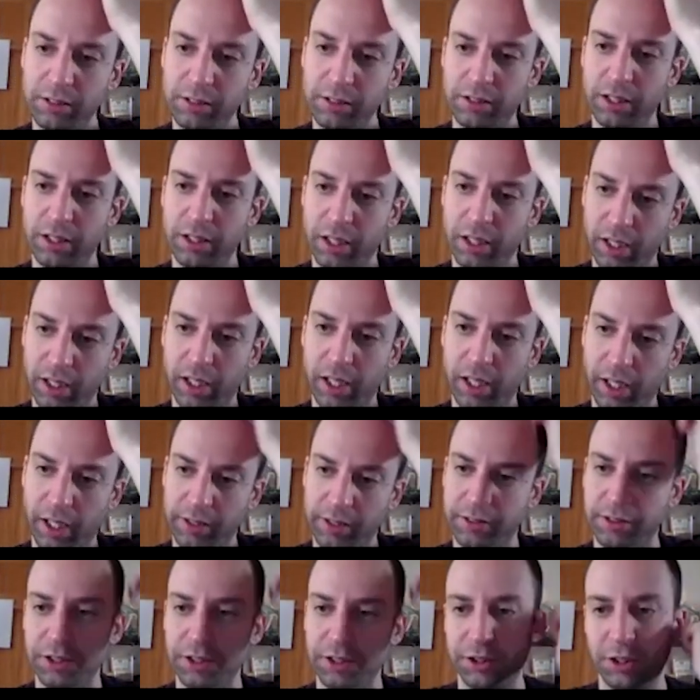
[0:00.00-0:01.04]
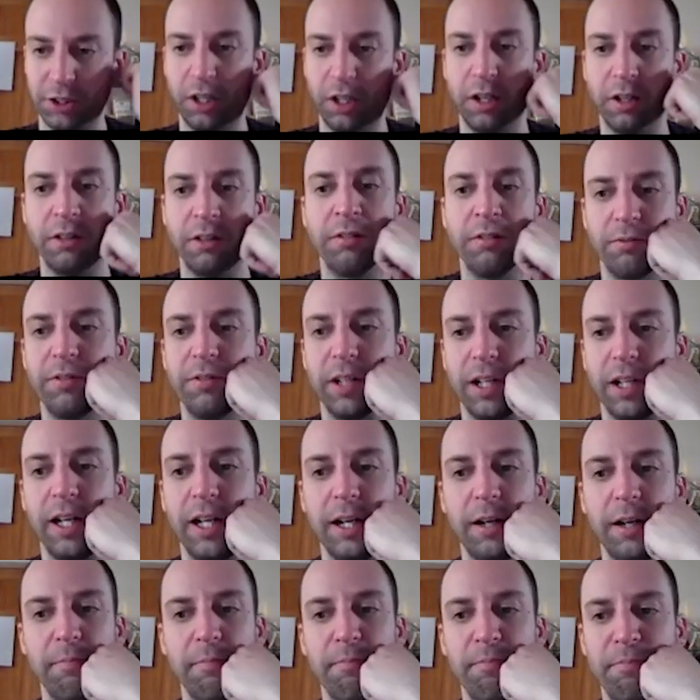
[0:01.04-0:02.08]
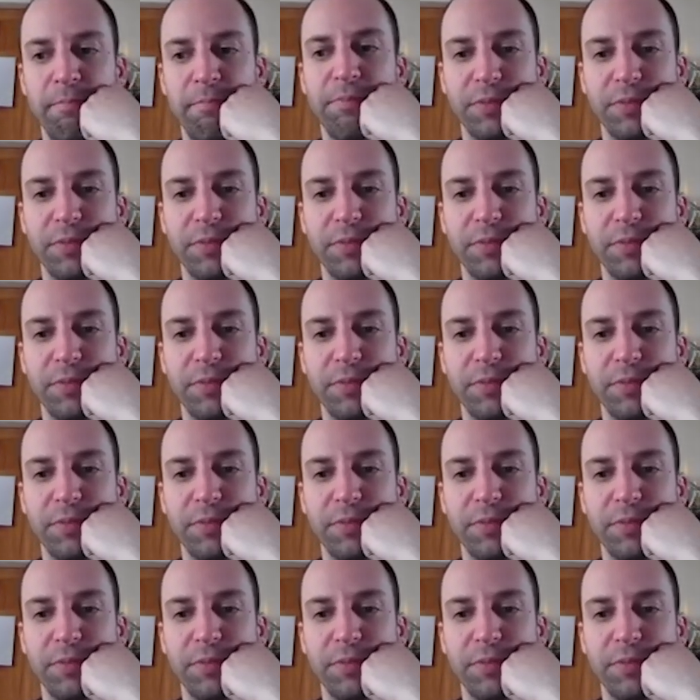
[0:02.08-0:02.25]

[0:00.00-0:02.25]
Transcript: to uh, discern um,